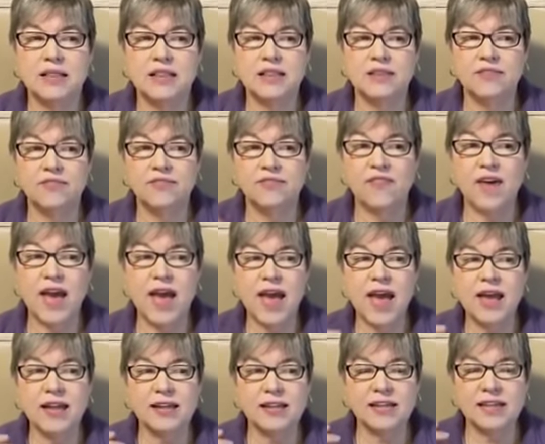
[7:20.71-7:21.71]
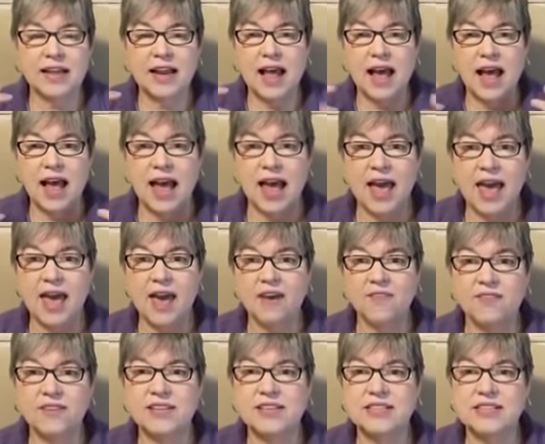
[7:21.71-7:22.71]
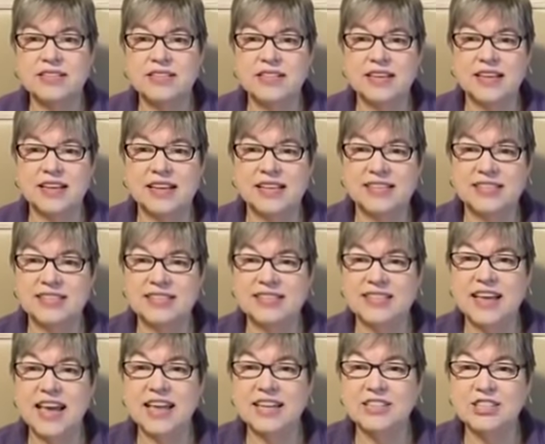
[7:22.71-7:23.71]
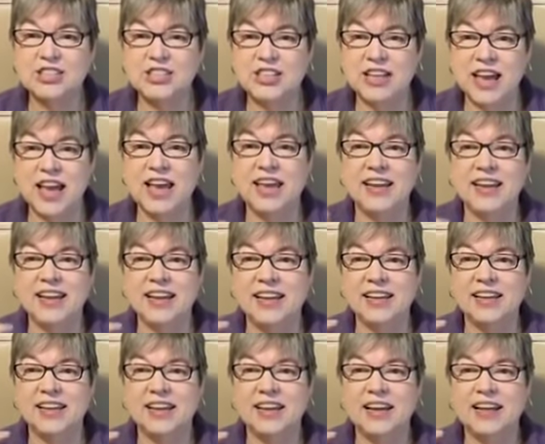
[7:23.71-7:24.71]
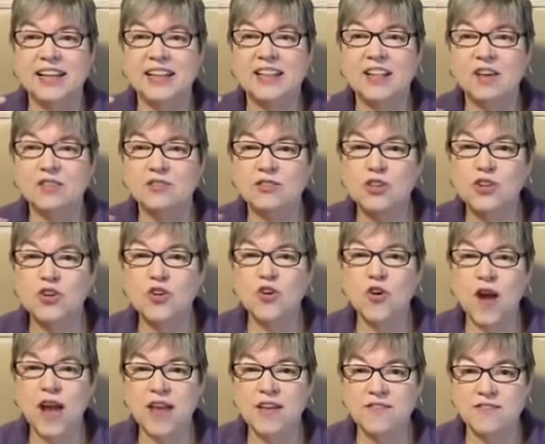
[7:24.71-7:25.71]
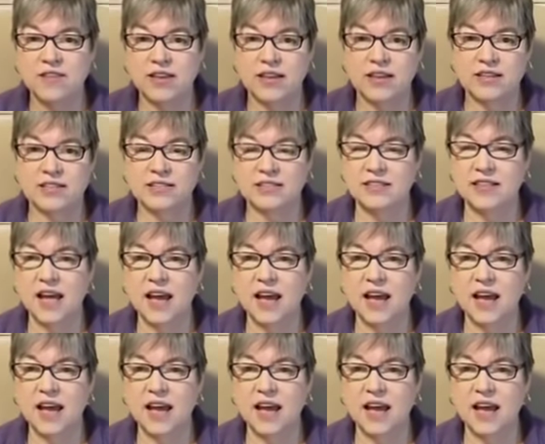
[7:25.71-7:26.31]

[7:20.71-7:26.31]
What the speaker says: the fat that I have is satiating those cravings.